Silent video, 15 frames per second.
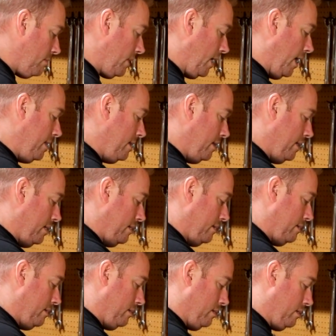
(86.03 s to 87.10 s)
then
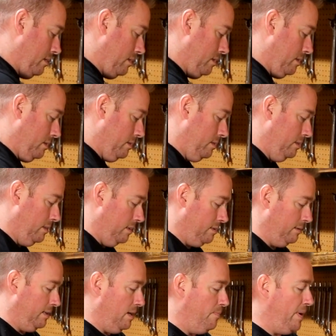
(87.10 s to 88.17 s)
you
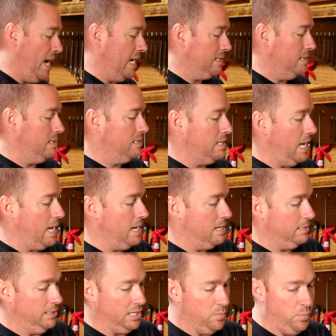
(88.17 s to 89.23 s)
also get bags of
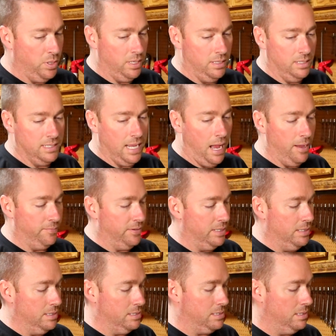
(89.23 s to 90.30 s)
sand you could put in the top
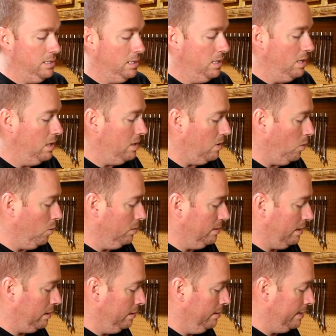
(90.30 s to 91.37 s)
finish or in
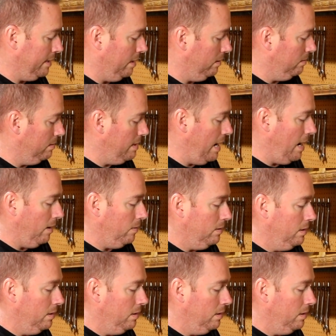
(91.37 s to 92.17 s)
the clear coat. Now,